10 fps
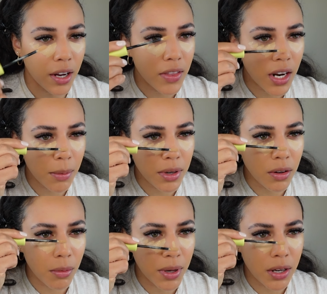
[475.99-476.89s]
And then I'm gonna
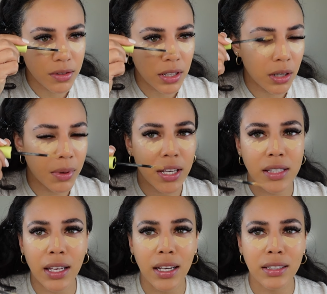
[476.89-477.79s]
go on my nose a little bit because
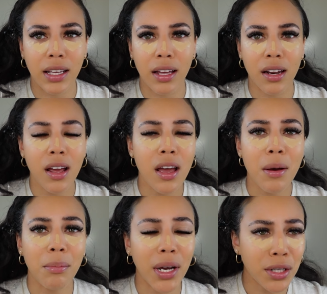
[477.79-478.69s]
like I said,
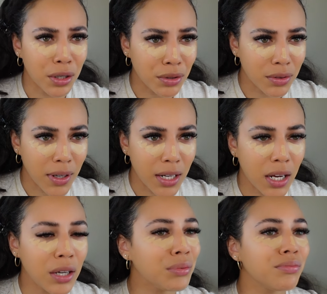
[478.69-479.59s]
my nose right
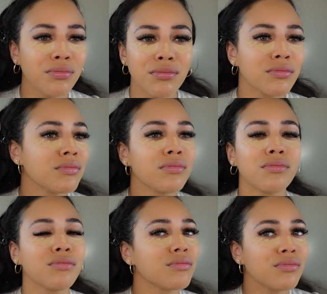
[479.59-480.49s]
now,
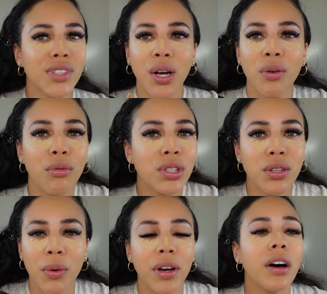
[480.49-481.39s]
what's
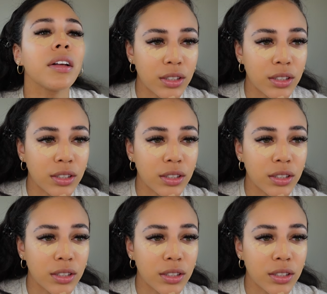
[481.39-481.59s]
going on?